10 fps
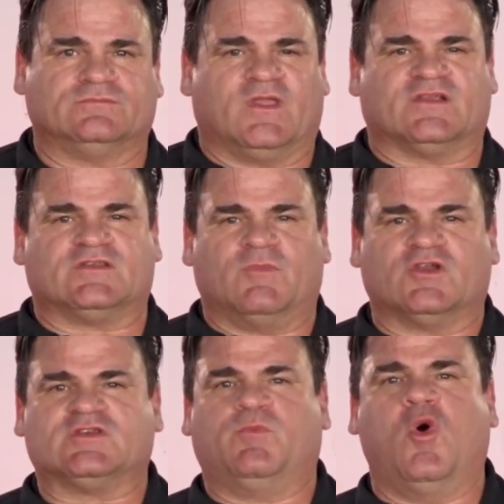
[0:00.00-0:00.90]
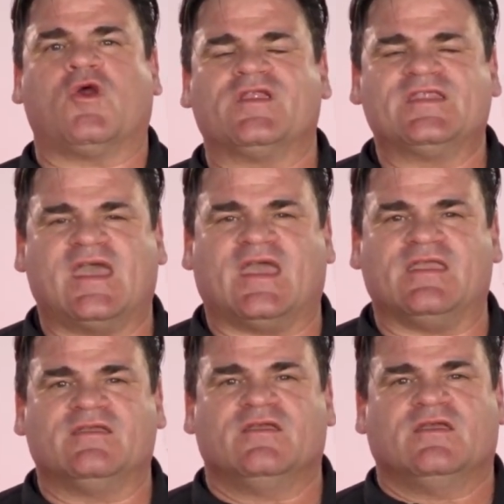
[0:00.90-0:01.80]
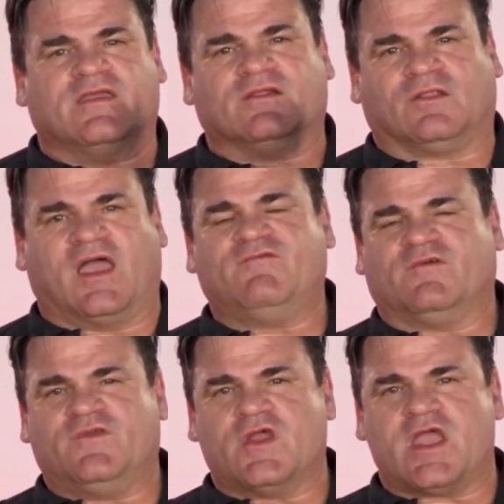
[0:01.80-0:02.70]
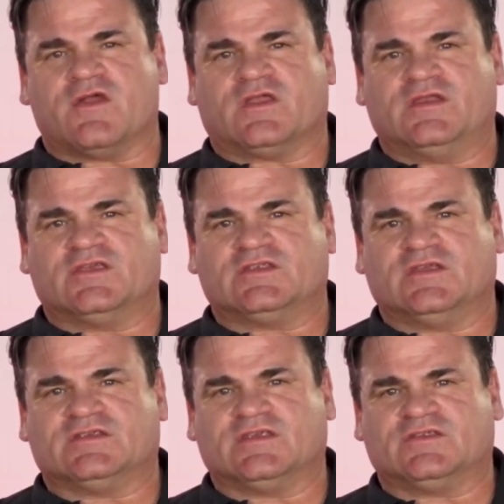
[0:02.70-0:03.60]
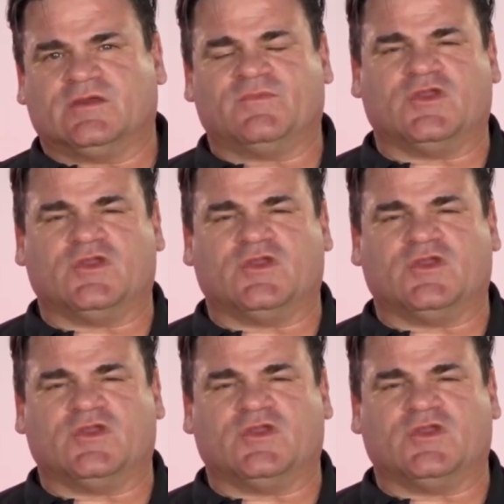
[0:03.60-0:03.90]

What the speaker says: Because the most important day in the life of your air conditioning system,